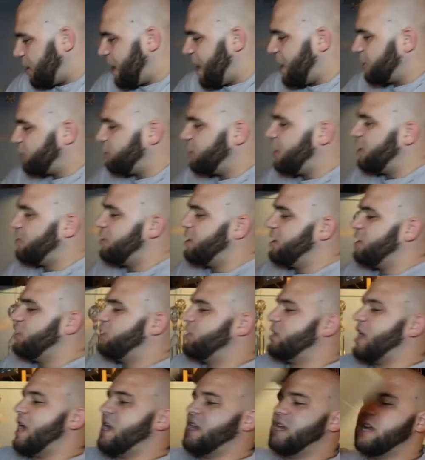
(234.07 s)
actually on the
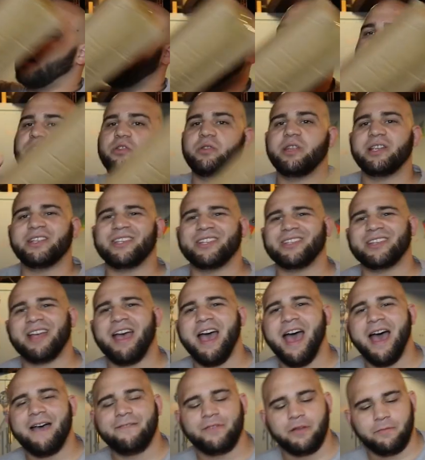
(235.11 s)
inside here. So this is a
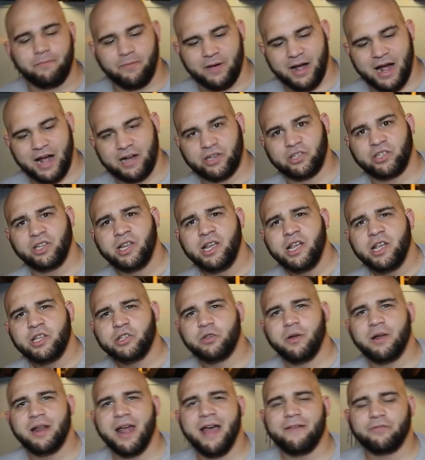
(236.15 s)
heavy box.
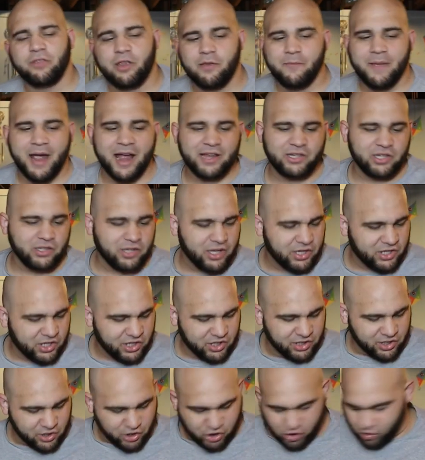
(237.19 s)
So I'd have to imagine this is the